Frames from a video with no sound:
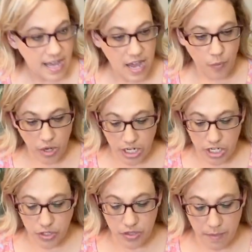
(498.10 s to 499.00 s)
we're going to
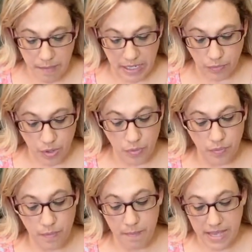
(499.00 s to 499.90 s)
do the
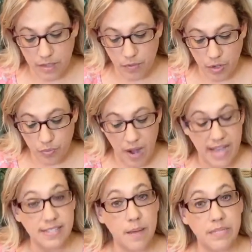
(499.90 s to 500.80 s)
May the Road
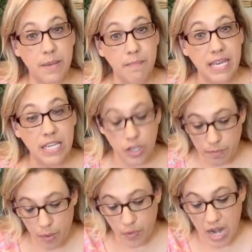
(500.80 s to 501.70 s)
Rise Up to Meet You,
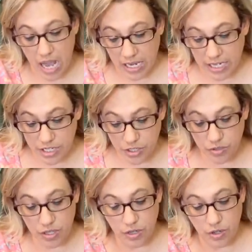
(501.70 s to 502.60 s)
but we're not going to do
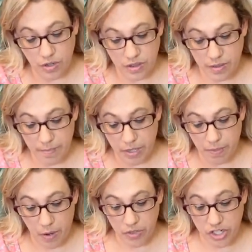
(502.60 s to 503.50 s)
the middle
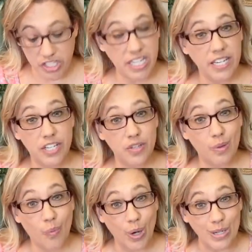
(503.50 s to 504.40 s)
part. We're just going to do the
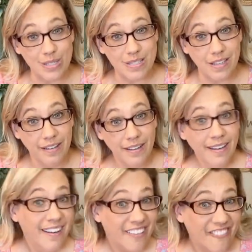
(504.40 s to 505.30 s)
words.
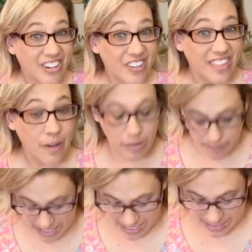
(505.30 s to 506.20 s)
Figured that would be
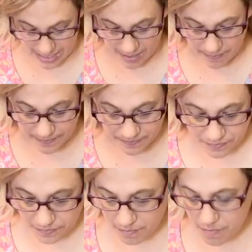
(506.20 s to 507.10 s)
easy.
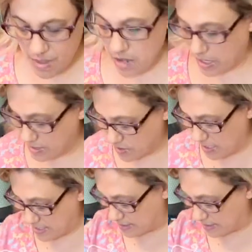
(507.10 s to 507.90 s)
Okay, so let's